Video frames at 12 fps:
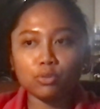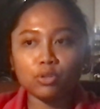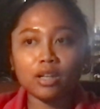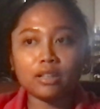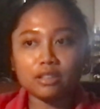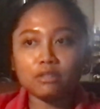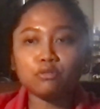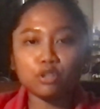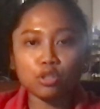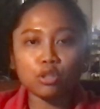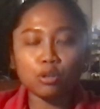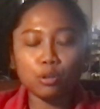
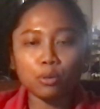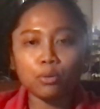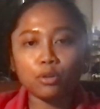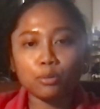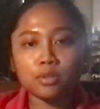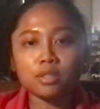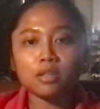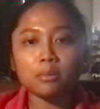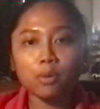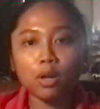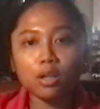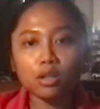artificial quorum sensing
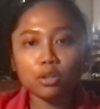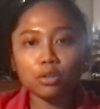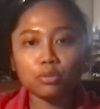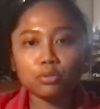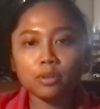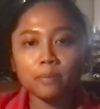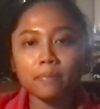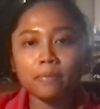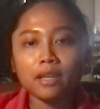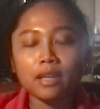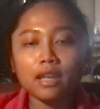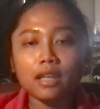molecules
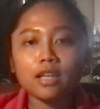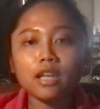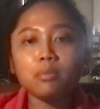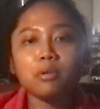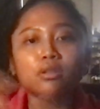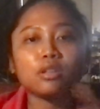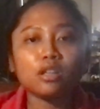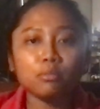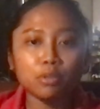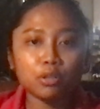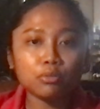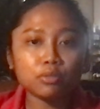enable the
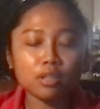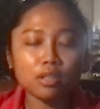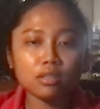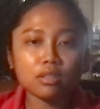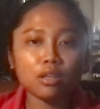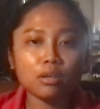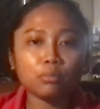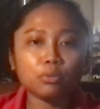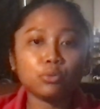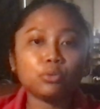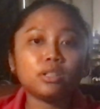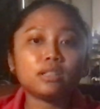immune system
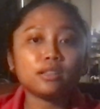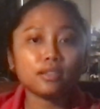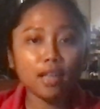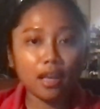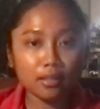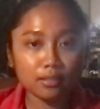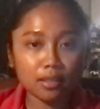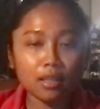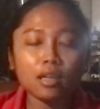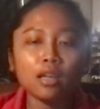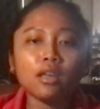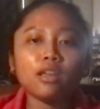to detect
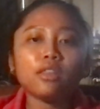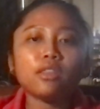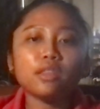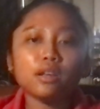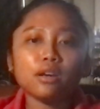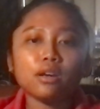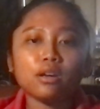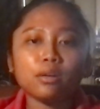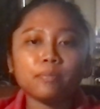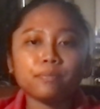the